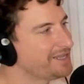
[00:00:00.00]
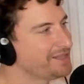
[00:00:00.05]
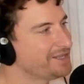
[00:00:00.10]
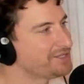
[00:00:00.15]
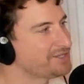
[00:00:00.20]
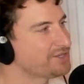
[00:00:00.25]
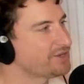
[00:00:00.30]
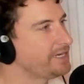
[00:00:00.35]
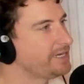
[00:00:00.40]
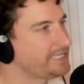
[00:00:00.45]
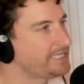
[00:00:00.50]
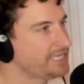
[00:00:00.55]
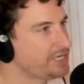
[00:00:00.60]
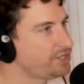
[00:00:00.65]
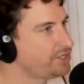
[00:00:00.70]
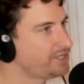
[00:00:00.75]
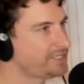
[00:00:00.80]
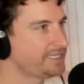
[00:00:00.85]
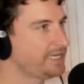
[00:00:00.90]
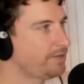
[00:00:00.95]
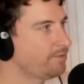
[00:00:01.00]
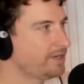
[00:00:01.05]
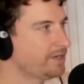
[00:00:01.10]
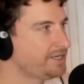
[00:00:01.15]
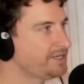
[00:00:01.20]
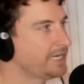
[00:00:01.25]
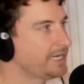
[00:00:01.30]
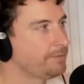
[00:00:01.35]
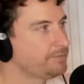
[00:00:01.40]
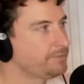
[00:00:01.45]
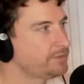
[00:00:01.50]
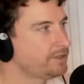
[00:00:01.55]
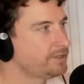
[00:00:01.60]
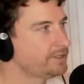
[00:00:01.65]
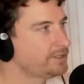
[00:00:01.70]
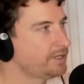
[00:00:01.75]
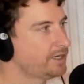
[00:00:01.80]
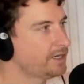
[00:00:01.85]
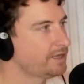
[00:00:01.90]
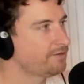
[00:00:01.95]
the streets and you just see one dumped on the
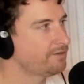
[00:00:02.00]
side of the